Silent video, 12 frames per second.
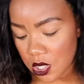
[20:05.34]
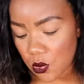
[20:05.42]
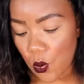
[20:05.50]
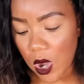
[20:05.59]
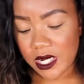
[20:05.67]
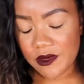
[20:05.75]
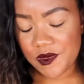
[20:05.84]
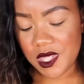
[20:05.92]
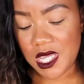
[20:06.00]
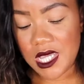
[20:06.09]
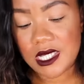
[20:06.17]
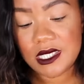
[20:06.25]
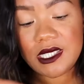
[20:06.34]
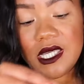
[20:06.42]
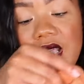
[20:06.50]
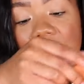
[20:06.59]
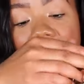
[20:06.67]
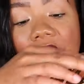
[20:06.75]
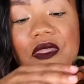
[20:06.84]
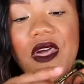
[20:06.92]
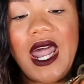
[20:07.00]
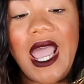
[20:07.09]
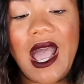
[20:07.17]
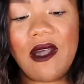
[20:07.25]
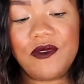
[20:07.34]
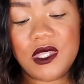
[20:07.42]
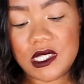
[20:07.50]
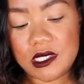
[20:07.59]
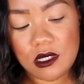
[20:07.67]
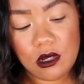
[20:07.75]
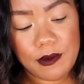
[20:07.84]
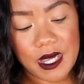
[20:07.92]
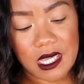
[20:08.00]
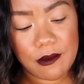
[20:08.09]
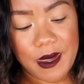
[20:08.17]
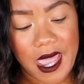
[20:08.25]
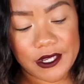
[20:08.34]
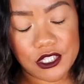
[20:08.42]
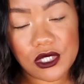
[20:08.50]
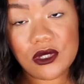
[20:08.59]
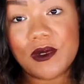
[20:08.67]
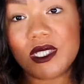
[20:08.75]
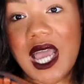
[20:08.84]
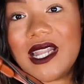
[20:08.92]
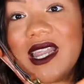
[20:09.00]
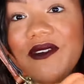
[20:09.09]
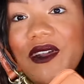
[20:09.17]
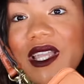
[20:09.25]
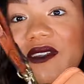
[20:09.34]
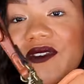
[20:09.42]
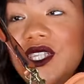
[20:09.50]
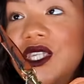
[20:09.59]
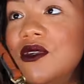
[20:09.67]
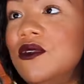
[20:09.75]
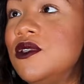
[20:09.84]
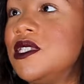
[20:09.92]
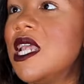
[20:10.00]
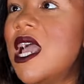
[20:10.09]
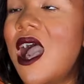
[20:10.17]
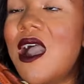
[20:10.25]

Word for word: one of these. And then I have this little bucket bag too, which I never even used.